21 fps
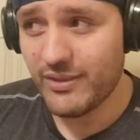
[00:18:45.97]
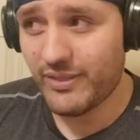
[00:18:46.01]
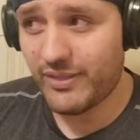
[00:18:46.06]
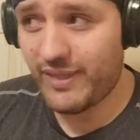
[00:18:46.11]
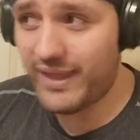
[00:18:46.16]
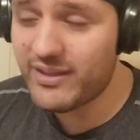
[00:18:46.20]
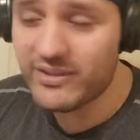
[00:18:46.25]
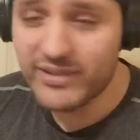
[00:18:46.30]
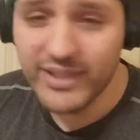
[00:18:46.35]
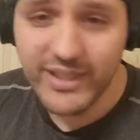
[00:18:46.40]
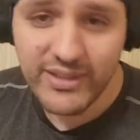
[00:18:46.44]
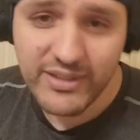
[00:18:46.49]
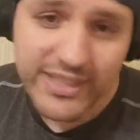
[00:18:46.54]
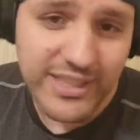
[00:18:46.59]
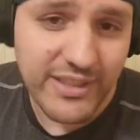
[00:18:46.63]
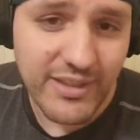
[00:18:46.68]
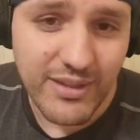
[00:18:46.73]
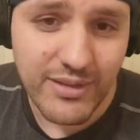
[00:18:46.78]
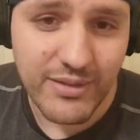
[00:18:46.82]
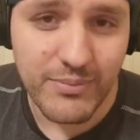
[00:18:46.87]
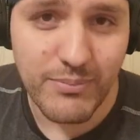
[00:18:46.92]
they did
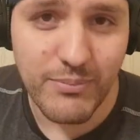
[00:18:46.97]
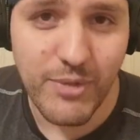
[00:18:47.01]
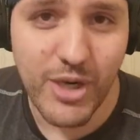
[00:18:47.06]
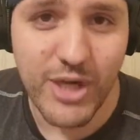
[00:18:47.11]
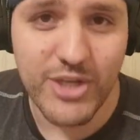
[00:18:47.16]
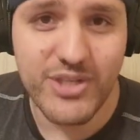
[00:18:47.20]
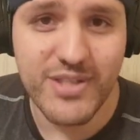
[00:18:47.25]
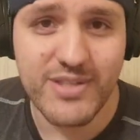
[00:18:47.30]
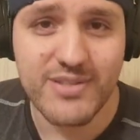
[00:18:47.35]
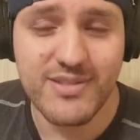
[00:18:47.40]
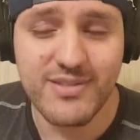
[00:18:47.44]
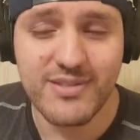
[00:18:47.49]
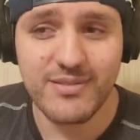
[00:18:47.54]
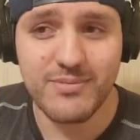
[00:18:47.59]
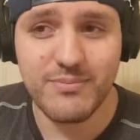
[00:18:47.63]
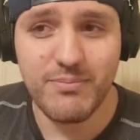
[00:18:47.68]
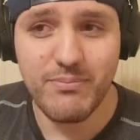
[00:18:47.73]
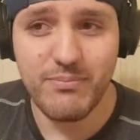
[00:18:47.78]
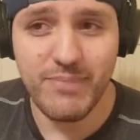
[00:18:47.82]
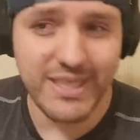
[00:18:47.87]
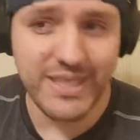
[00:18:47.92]
get margins
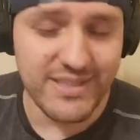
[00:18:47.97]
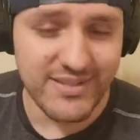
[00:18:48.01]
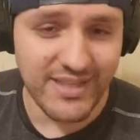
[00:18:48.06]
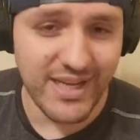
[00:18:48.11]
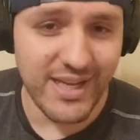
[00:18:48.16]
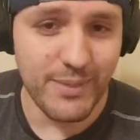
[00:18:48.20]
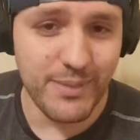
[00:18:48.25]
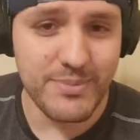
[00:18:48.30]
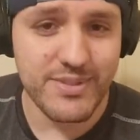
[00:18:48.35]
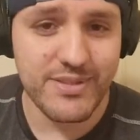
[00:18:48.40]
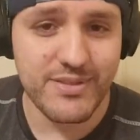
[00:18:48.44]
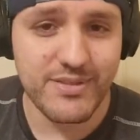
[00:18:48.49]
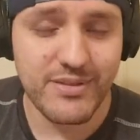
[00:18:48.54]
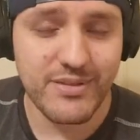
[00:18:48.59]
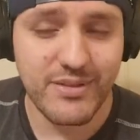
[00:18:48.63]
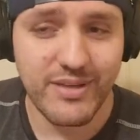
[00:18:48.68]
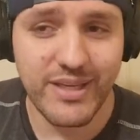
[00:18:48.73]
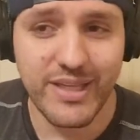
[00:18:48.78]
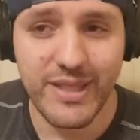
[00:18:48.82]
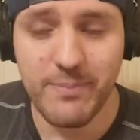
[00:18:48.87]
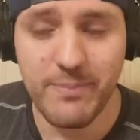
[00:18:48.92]
many times
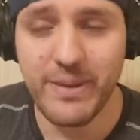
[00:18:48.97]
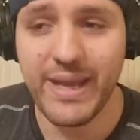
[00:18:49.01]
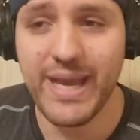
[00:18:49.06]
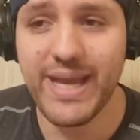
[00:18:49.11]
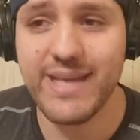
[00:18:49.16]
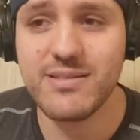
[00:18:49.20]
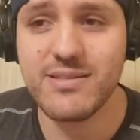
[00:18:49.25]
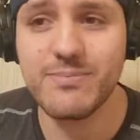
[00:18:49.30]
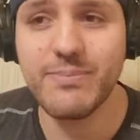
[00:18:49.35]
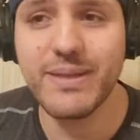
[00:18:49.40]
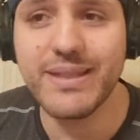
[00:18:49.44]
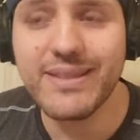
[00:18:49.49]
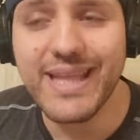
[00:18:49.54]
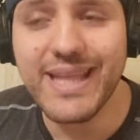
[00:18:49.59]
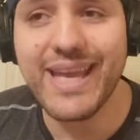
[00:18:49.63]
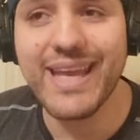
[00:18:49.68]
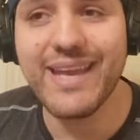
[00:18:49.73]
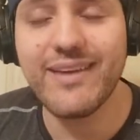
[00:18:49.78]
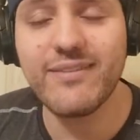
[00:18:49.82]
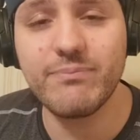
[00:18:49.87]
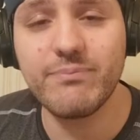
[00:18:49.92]
in the past, but
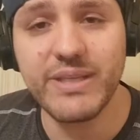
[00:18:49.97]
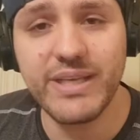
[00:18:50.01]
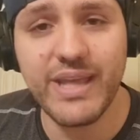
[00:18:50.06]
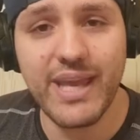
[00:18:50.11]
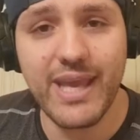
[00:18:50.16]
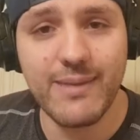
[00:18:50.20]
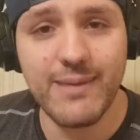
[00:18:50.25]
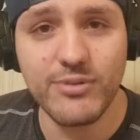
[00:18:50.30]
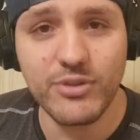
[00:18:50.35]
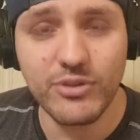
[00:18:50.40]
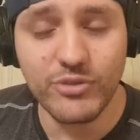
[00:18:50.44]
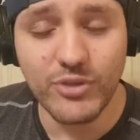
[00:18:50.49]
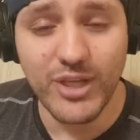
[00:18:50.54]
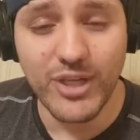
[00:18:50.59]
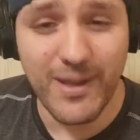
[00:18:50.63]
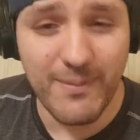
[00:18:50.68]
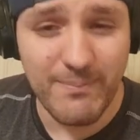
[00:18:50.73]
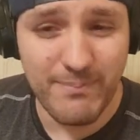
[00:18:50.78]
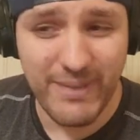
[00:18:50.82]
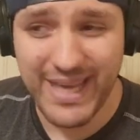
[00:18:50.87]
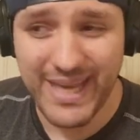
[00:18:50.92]
they have been able to
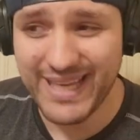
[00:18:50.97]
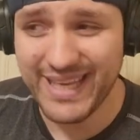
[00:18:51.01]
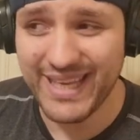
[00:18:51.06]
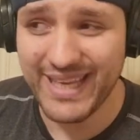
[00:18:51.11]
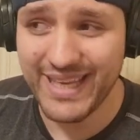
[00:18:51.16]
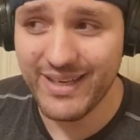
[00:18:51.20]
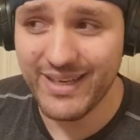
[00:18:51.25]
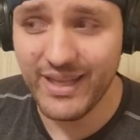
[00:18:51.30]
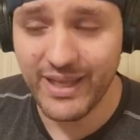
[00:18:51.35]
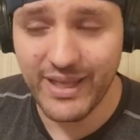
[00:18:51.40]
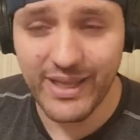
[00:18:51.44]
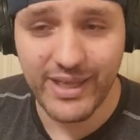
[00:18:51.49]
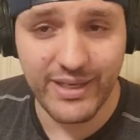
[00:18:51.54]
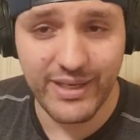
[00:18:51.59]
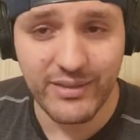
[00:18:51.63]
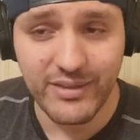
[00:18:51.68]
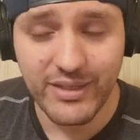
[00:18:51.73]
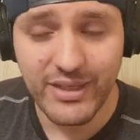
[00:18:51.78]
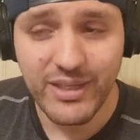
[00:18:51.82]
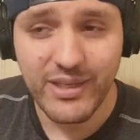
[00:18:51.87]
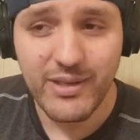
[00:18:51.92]
come back in
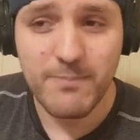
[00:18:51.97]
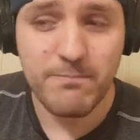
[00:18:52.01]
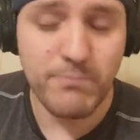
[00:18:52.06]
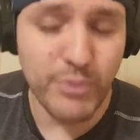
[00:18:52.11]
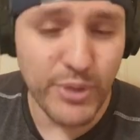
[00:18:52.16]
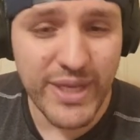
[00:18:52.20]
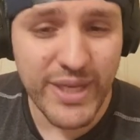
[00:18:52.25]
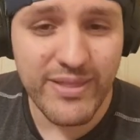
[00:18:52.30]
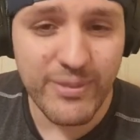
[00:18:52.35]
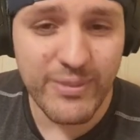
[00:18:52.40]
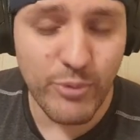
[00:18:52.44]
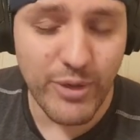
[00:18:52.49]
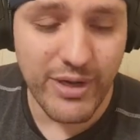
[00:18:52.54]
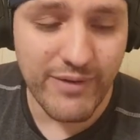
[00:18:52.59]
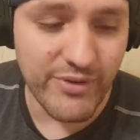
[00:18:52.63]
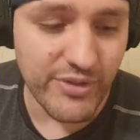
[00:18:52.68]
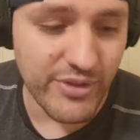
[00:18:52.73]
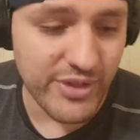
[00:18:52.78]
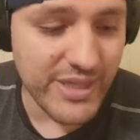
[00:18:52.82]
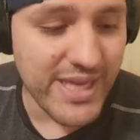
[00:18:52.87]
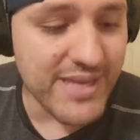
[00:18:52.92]
and put in
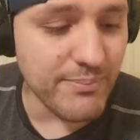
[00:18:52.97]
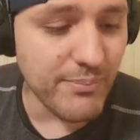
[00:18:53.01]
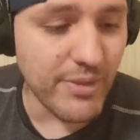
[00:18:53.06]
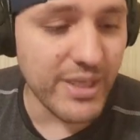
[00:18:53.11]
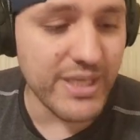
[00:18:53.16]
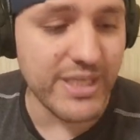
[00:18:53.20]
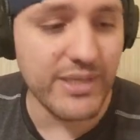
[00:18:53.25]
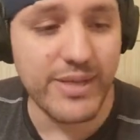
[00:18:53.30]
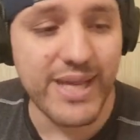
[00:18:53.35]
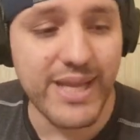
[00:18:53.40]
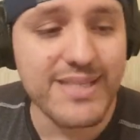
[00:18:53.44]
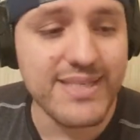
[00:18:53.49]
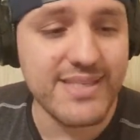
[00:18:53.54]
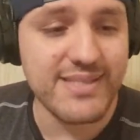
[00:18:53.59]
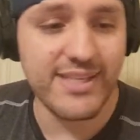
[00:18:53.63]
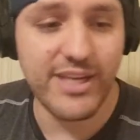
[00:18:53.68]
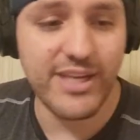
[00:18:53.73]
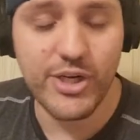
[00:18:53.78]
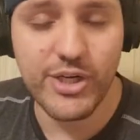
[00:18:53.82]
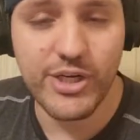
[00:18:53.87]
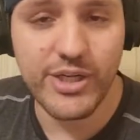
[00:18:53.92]
whatever net money
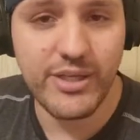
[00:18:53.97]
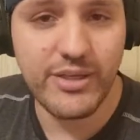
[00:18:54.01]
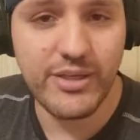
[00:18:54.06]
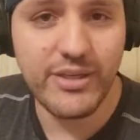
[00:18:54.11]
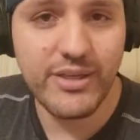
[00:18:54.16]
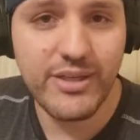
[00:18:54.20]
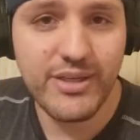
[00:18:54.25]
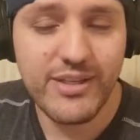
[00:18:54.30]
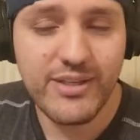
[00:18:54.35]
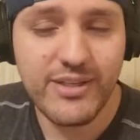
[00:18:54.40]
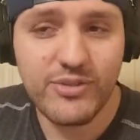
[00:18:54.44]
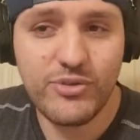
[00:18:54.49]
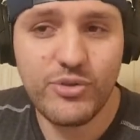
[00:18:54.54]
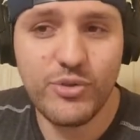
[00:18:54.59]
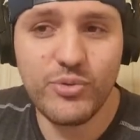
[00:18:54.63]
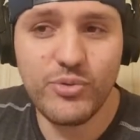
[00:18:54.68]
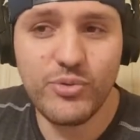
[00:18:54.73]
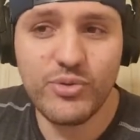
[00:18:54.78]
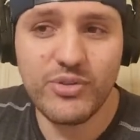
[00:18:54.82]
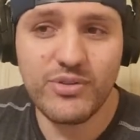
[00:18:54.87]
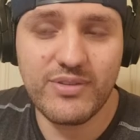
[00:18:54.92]
necessary to
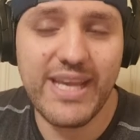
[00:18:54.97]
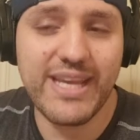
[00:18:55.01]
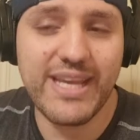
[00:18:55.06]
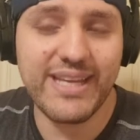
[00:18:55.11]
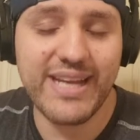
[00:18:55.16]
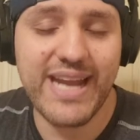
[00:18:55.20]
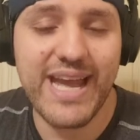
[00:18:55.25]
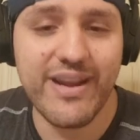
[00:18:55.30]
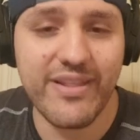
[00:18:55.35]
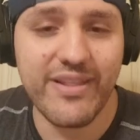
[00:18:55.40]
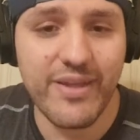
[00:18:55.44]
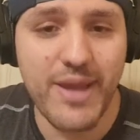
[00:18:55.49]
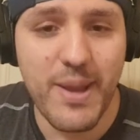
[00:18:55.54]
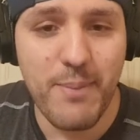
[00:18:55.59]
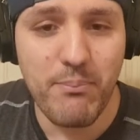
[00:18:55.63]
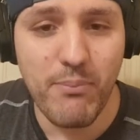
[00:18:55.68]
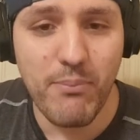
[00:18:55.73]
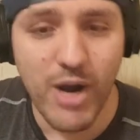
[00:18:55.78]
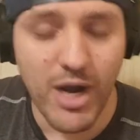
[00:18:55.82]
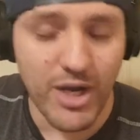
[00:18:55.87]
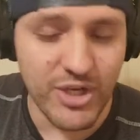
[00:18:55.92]
take it out of that
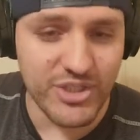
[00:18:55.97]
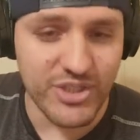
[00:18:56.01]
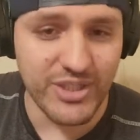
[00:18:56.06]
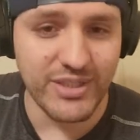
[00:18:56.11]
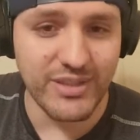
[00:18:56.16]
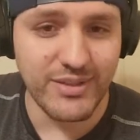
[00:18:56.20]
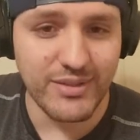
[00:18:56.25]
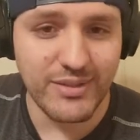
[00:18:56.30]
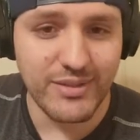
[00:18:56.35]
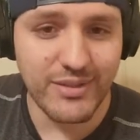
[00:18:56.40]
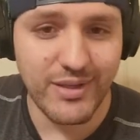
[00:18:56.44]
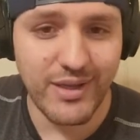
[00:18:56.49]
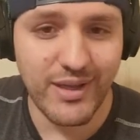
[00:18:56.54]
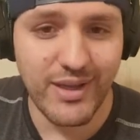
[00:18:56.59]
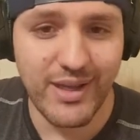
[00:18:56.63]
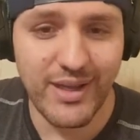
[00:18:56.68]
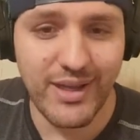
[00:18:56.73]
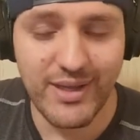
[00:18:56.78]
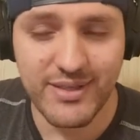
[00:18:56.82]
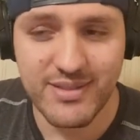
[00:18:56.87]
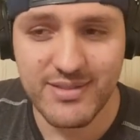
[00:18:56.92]
margin
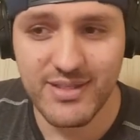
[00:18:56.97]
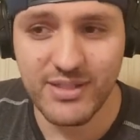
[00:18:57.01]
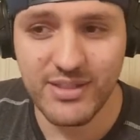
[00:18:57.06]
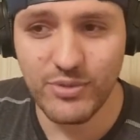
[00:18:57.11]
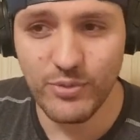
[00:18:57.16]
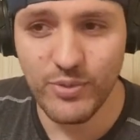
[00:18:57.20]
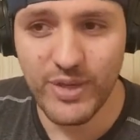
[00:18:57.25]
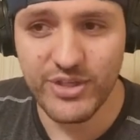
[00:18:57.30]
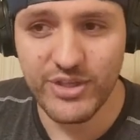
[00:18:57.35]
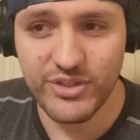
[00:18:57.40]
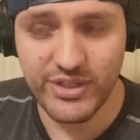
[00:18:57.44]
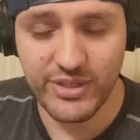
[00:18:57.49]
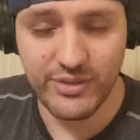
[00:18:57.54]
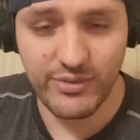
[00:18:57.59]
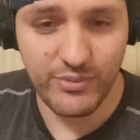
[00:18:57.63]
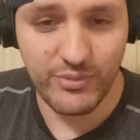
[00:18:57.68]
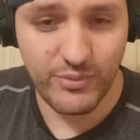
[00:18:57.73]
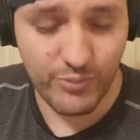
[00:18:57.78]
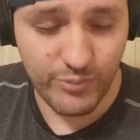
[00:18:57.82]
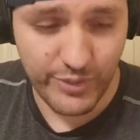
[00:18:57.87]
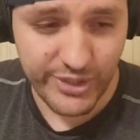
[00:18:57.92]
uh, situation,
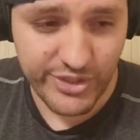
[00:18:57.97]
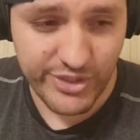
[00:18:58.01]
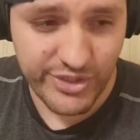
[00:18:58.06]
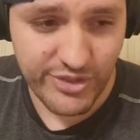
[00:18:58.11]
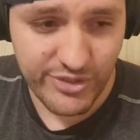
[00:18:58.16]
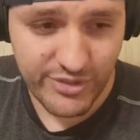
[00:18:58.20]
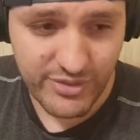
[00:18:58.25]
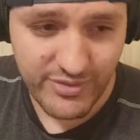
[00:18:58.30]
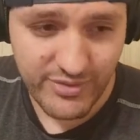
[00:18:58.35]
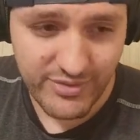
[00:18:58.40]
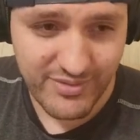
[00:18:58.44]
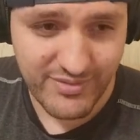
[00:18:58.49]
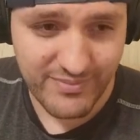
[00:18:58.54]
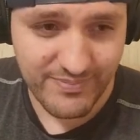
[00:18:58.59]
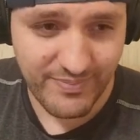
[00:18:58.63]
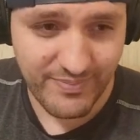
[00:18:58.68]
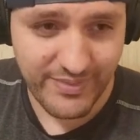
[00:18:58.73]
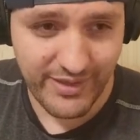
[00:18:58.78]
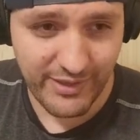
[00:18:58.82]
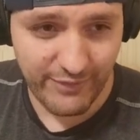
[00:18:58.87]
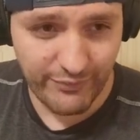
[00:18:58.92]
which
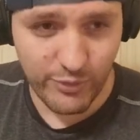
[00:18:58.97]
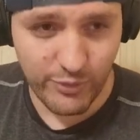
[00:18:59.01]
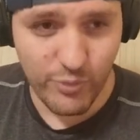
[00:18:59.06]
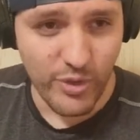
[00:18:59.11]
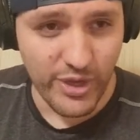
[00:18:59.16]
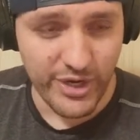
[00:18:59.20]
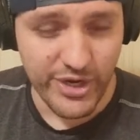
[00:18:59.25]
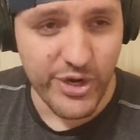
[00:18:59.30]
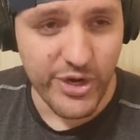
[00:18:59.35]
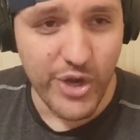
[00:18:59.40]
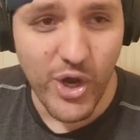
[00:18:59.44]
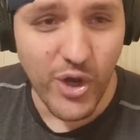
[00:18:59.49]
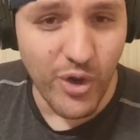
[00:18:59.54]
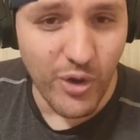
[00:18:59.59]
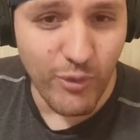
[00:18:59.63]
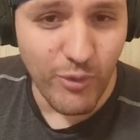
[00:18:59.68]
if you want to know